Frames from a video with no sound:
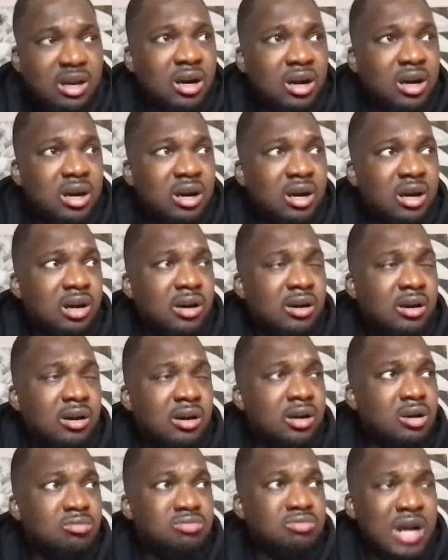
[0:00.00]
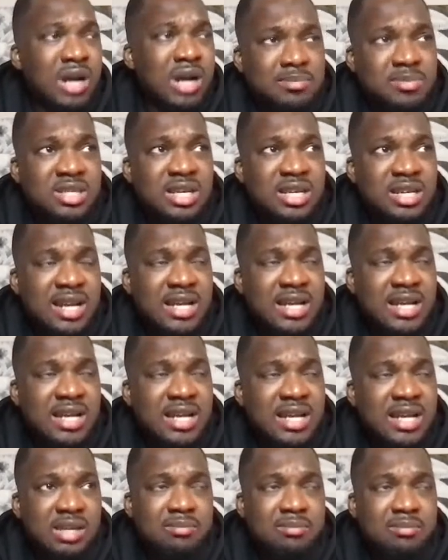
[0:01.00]
Ramsey in that
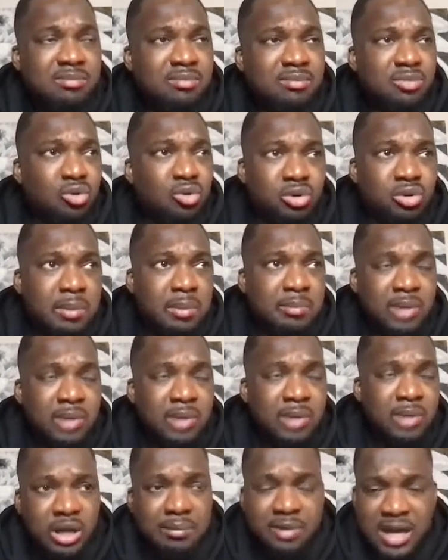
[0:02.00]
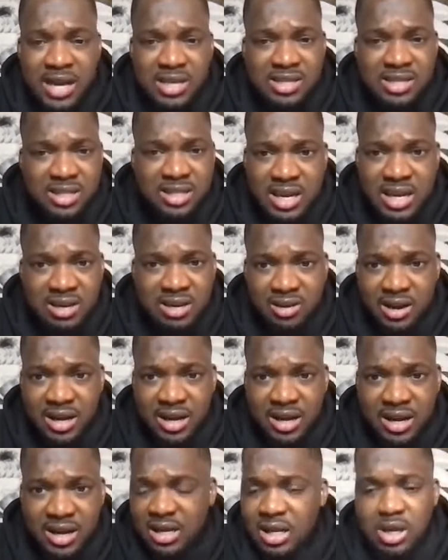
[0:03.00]
team, all them guys there,
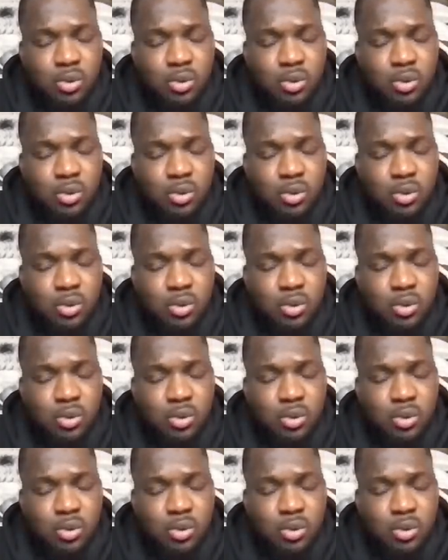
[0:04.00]
right?